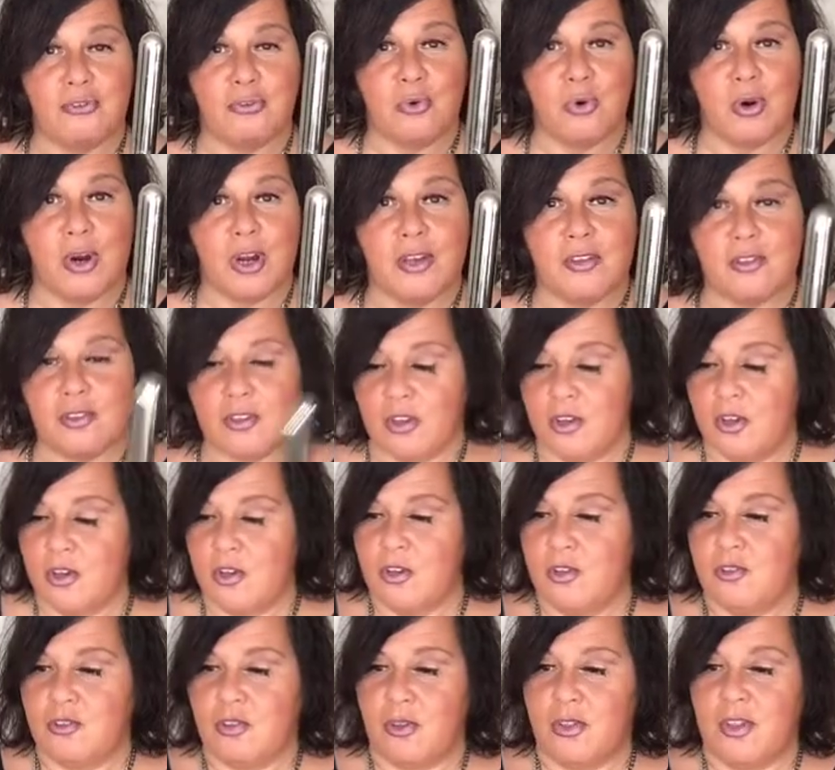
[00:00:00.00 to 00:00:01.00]
for us.
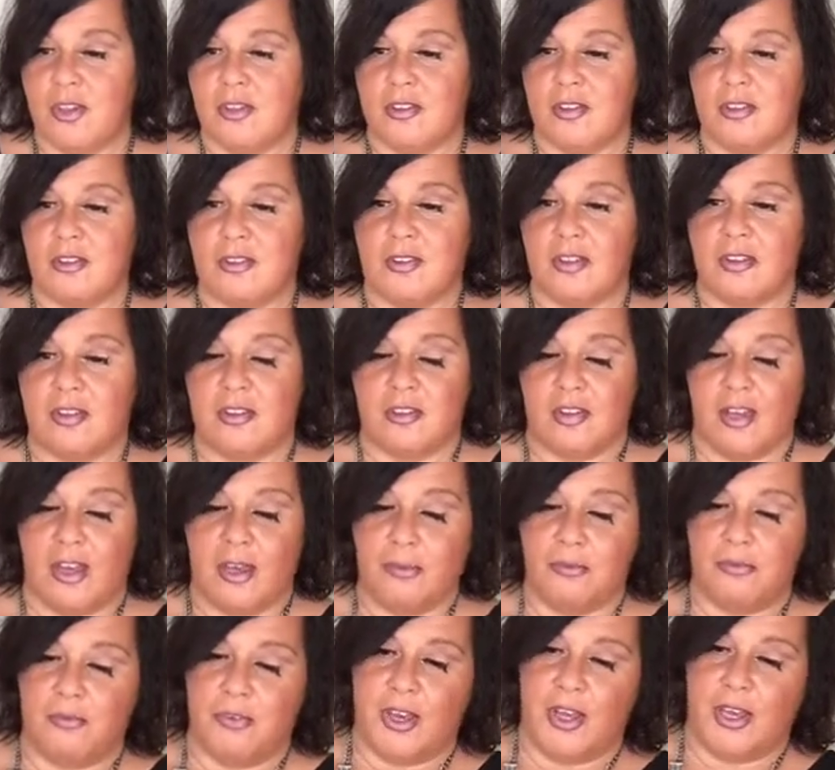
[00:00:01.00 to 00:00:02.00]
So this is the
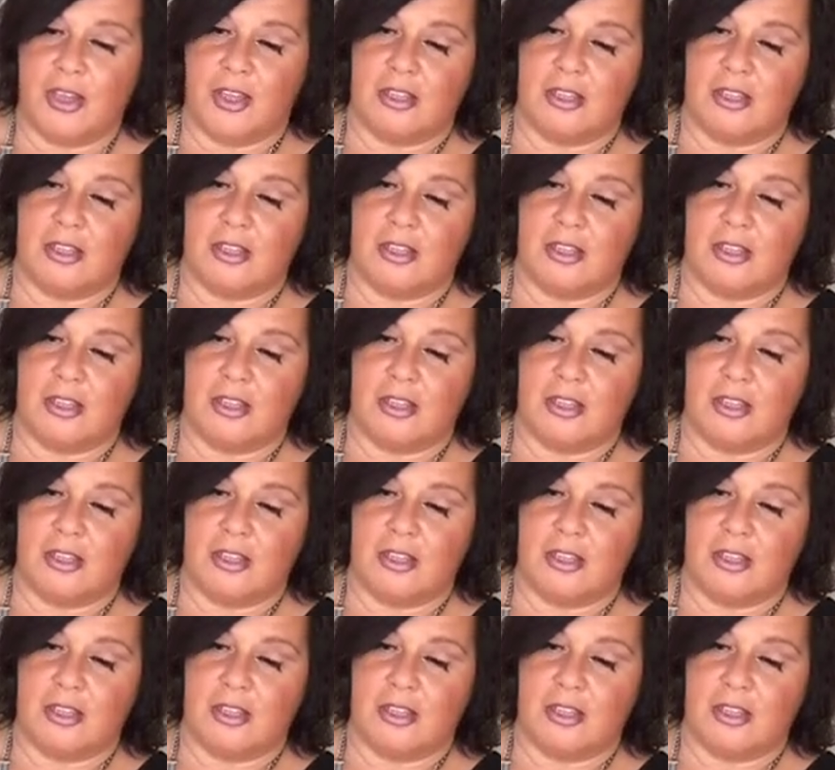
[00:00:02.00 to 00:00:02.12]
Sam Via.